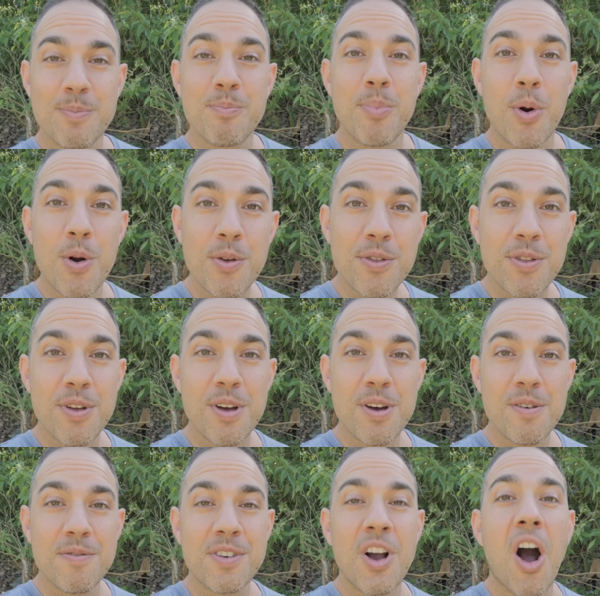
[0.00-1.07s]
birth
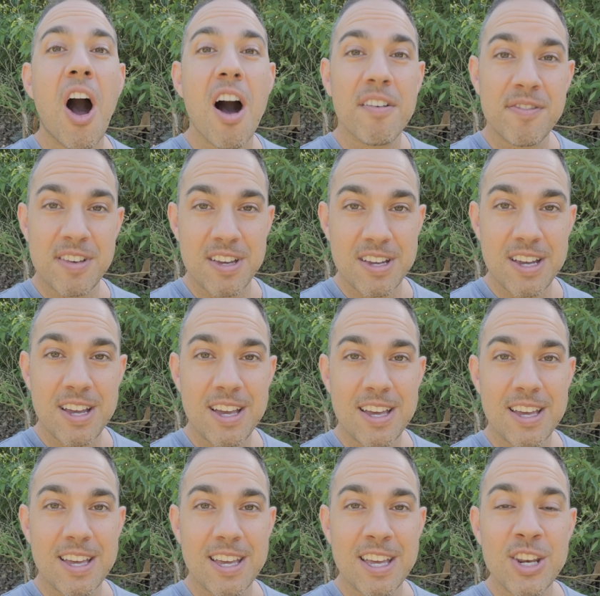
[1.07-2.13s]
of coffee
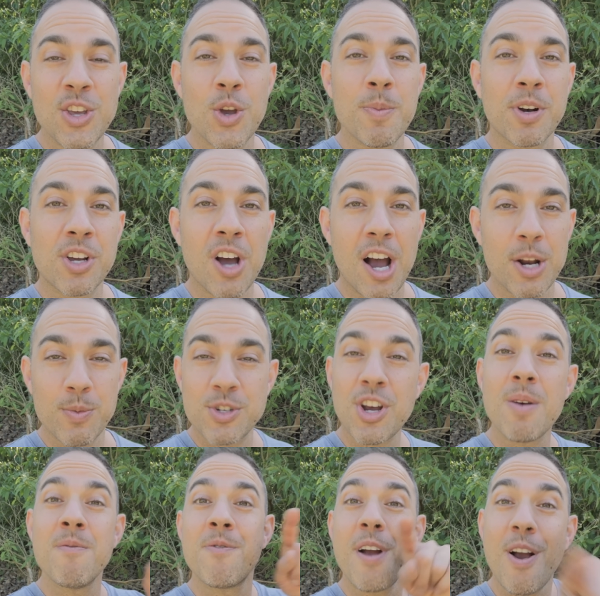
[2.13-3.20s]
in humankind, which
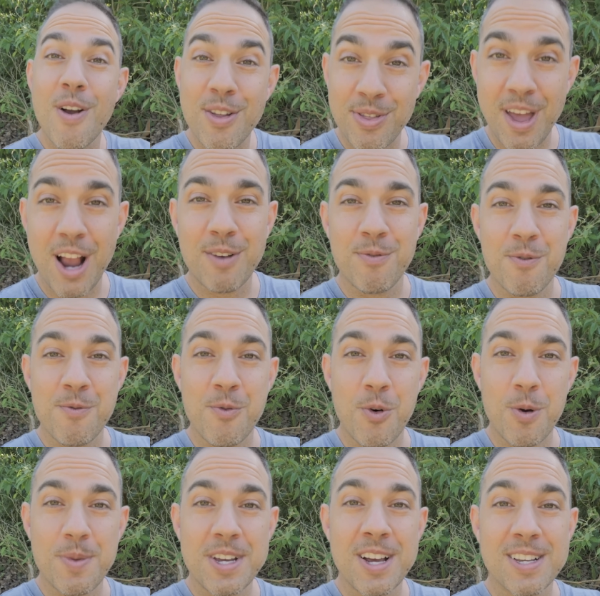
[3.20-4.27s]
I'm very thankful
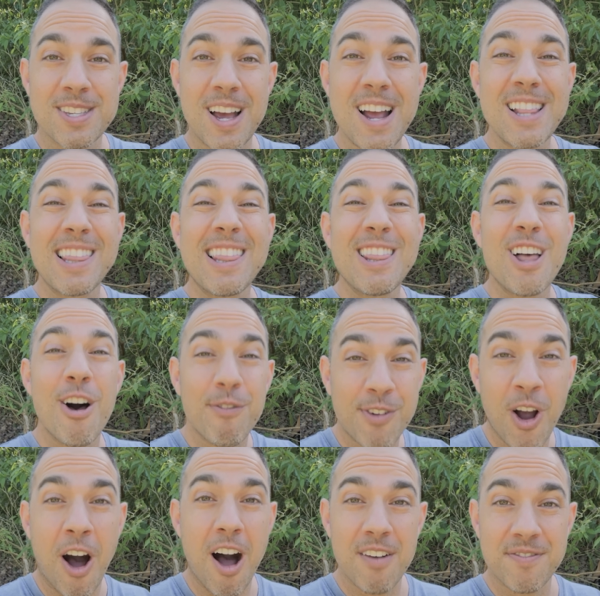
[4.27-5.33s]
for because I love
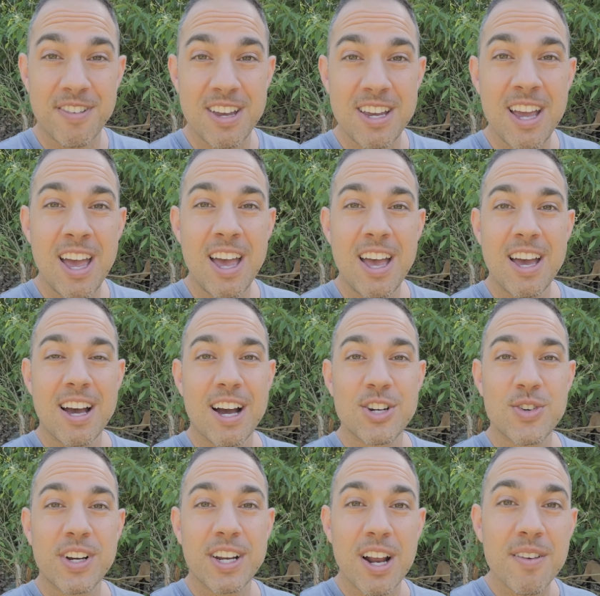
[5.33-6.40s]
coffee. I
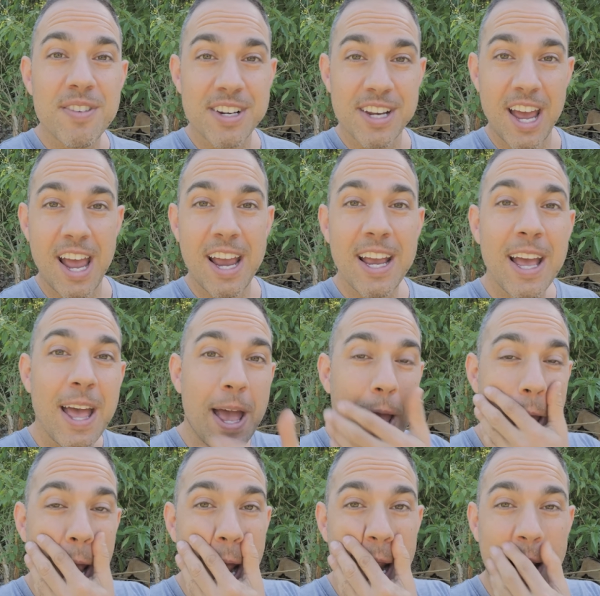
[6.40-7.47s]
drink it every day
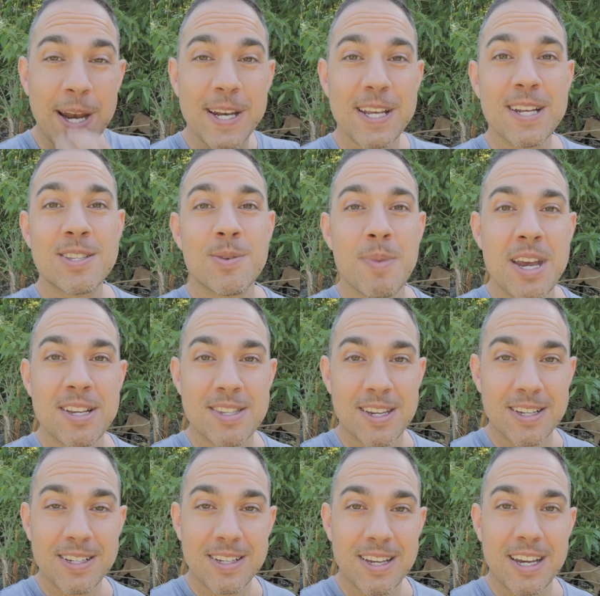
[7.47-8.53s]
and it's
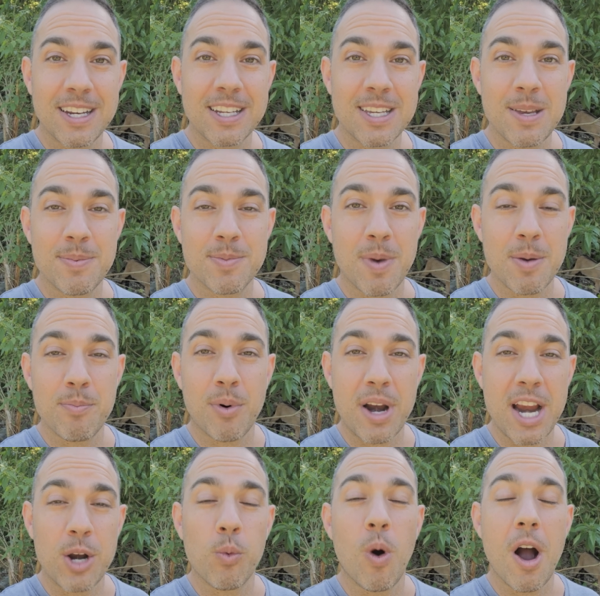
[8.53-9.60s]
amazing and it keeps my
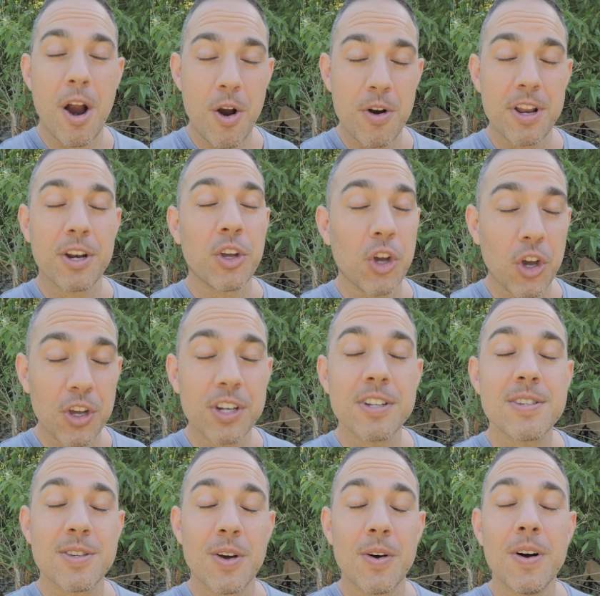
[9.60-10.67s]
brain wired and good.
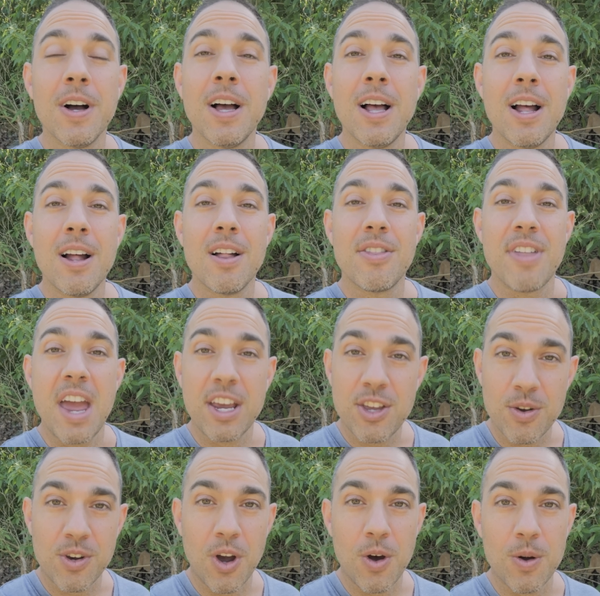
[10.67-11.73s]
So thank
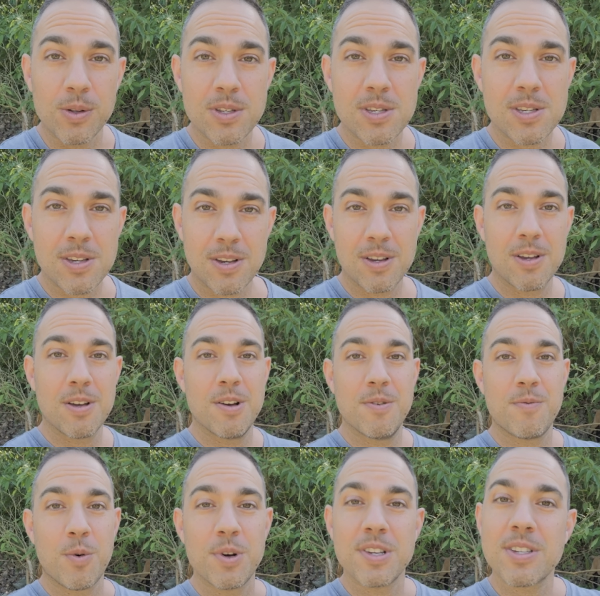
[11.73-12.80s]
you, goats,
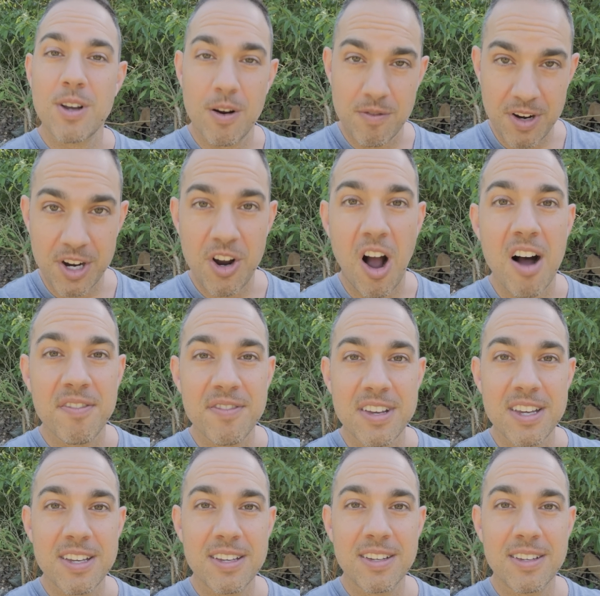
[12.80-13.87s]
for discovering
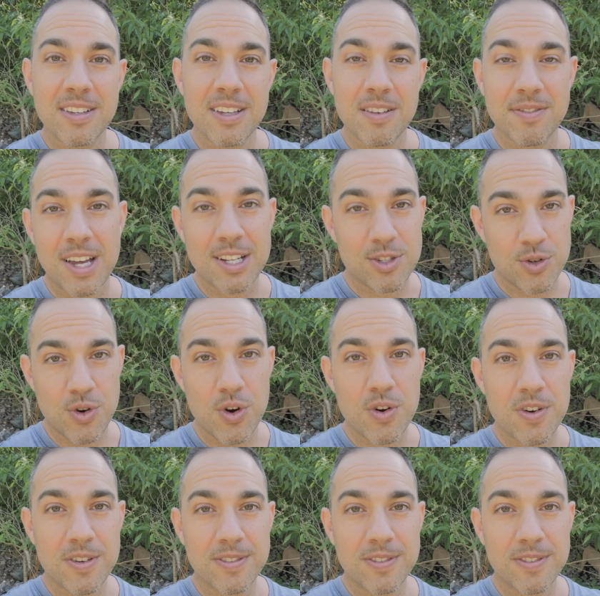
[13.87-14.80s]
coffee, if that's true.